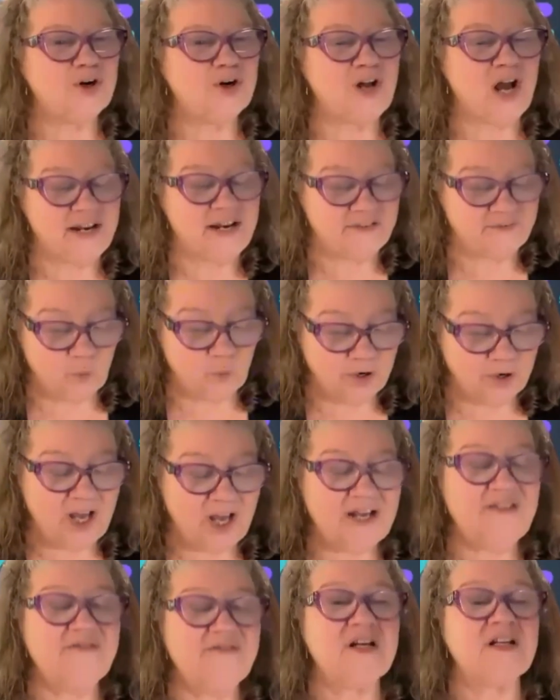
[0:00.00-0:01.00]
see, we're not
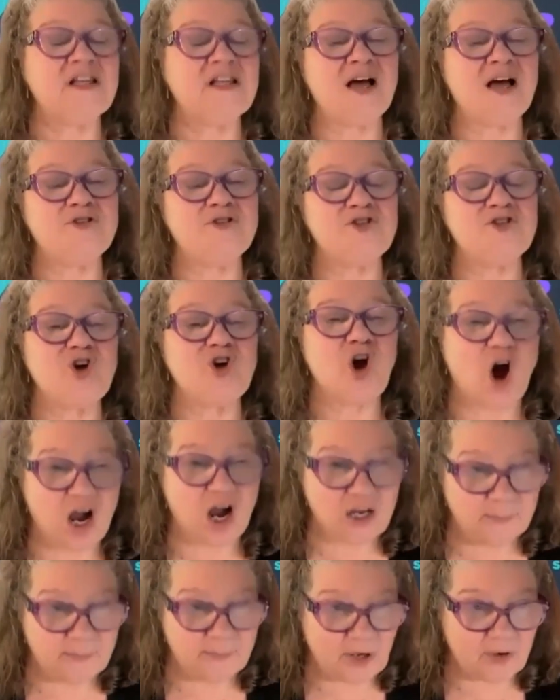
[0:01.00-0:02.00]
even allowed to
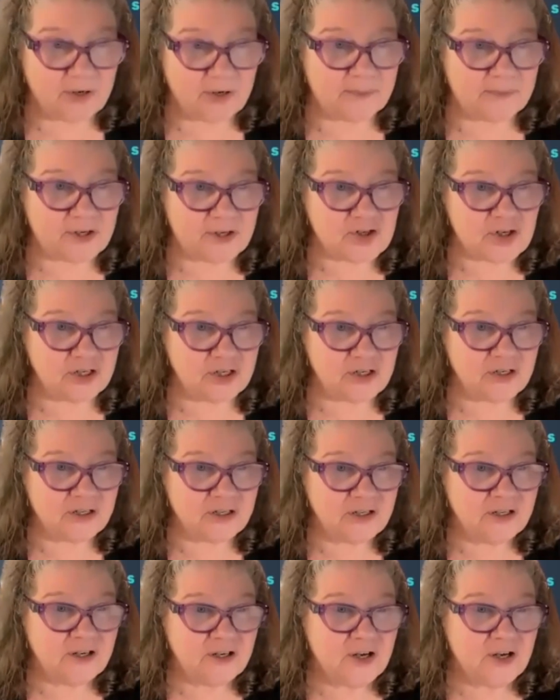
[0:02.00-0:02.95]
talk about commission.